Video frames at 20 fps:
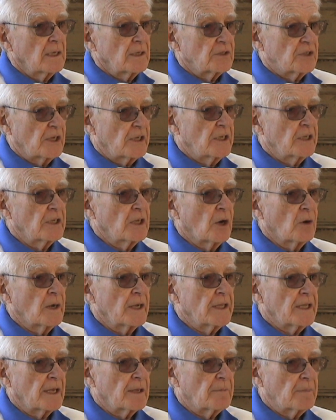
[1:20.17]
She didn't know
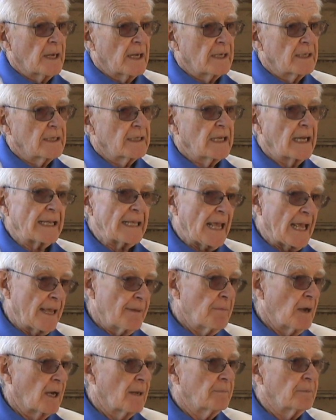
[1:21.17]
anything about it, and I
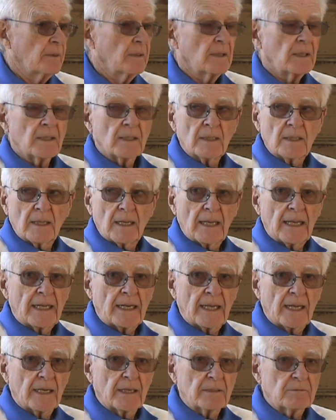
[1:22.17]
came up
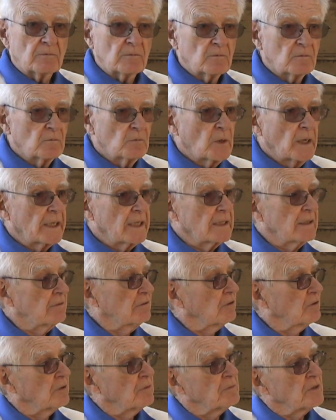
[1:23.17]
and I went
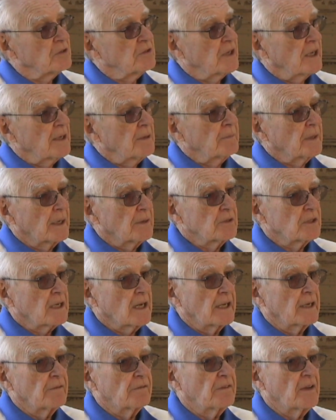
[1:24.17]
into the museum and I was
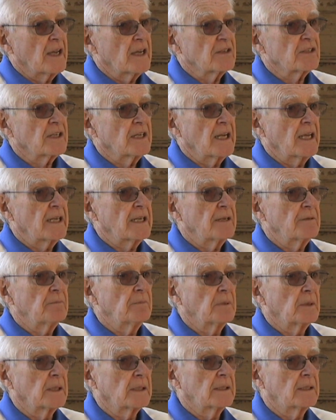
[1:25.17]
kind of fascinated,
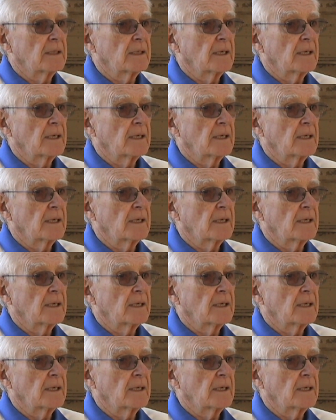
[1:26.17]
but